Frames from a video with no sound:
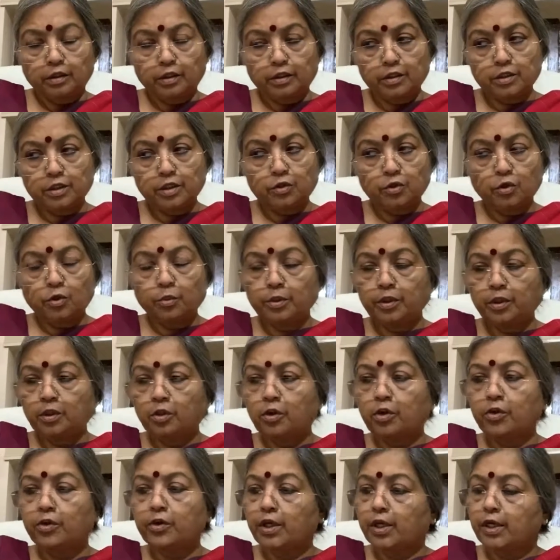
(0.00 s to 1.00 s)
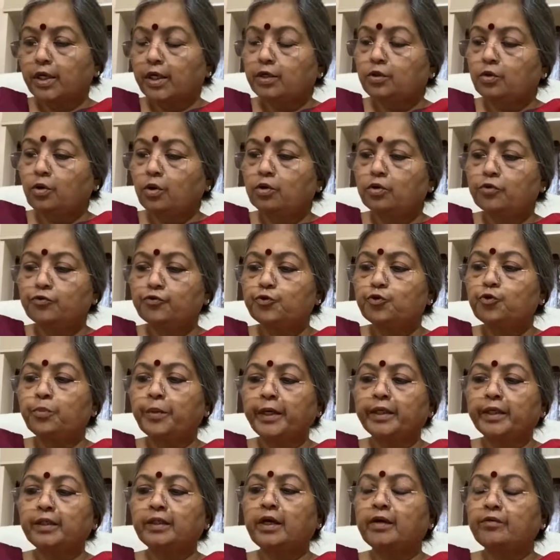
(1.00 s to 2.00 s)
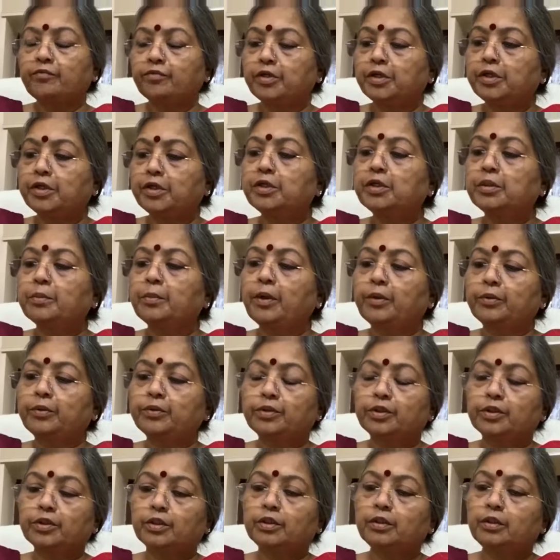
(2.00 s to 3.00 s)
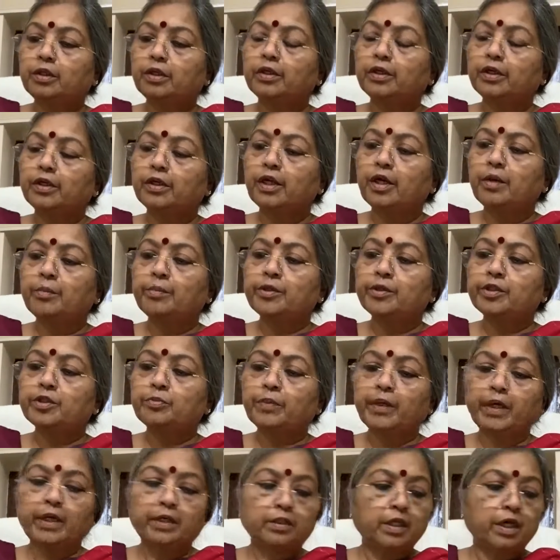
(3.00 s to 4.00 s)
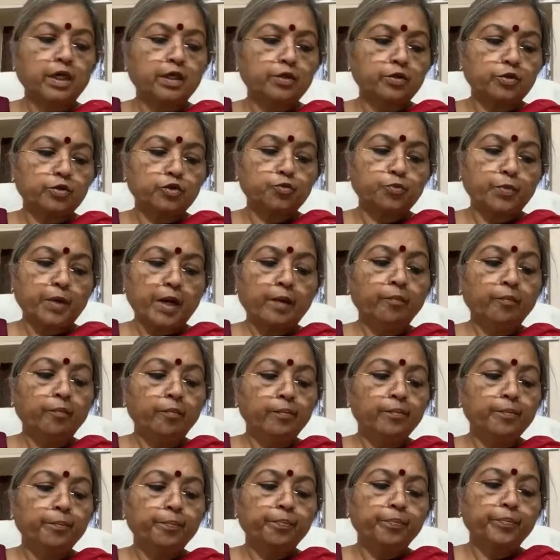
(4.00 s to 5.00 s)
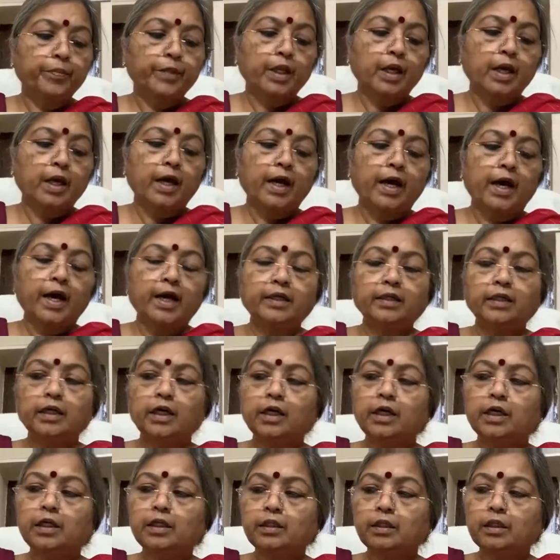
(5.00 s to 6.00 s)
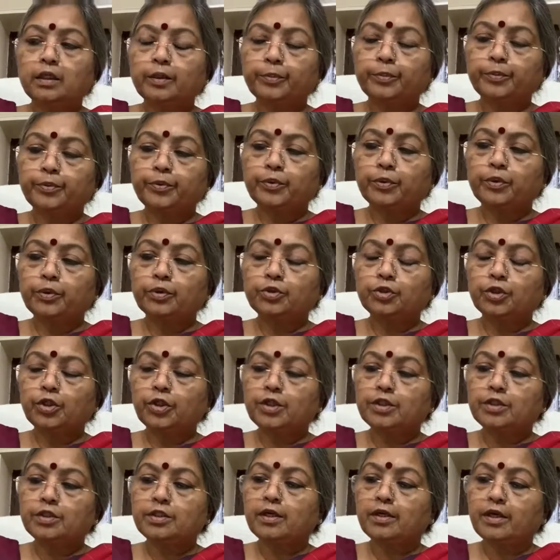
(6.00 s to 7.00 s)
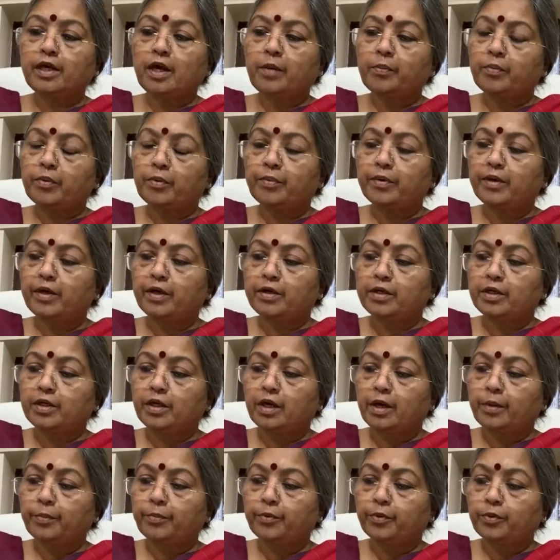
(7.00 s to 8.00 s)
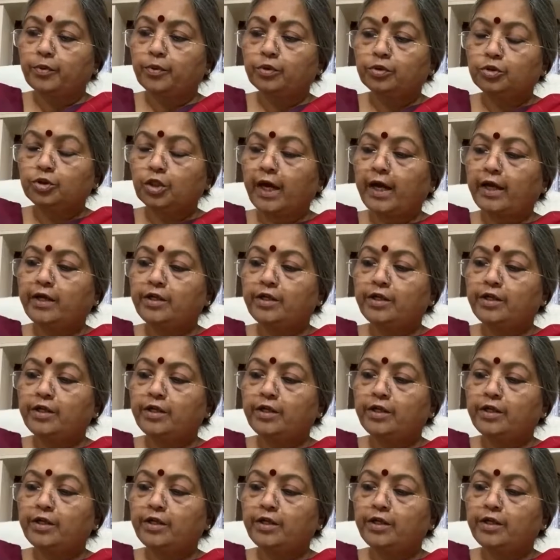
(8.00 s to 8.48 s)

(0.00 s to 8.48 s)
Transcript: There is a Nobel laureate, all of you might have heard about her. Her name is Martha Nussbaum. And her approach is the capability approach.